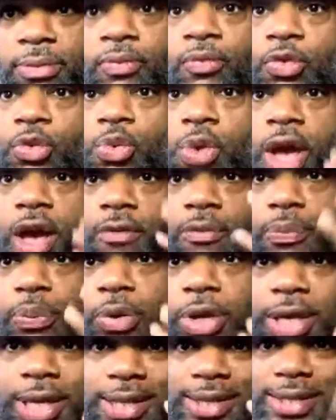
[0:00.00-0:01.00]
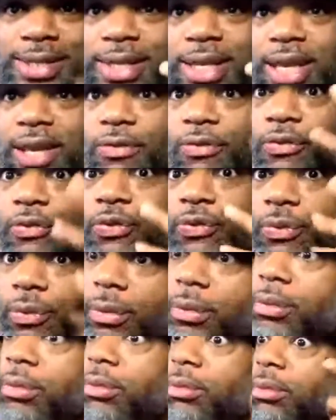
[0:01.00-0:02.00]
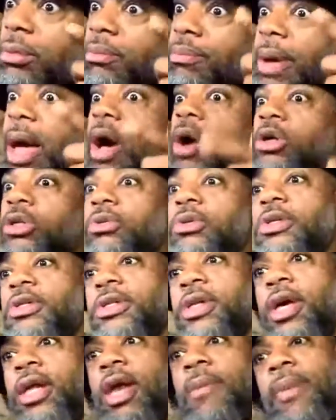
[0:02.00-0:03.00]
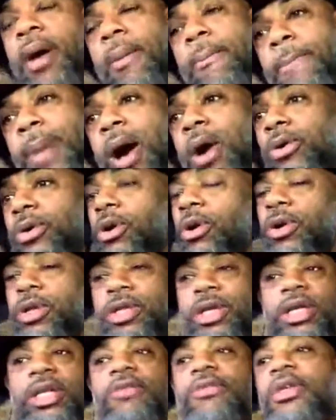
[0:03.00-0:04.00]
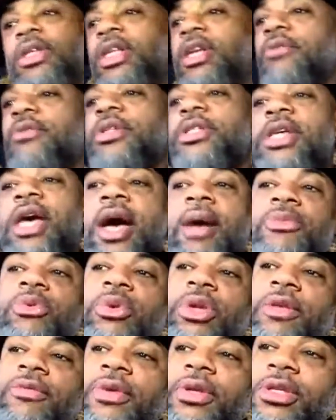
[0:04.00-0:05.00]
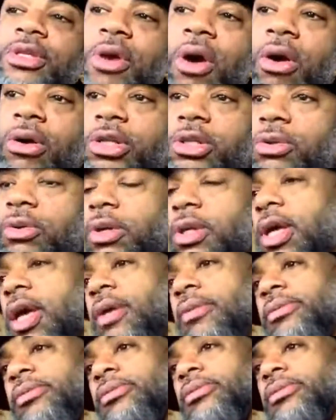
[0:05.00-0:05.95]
You have preconceived boundaries set up about her and didn't even give her time. You didn't even talk to her yet.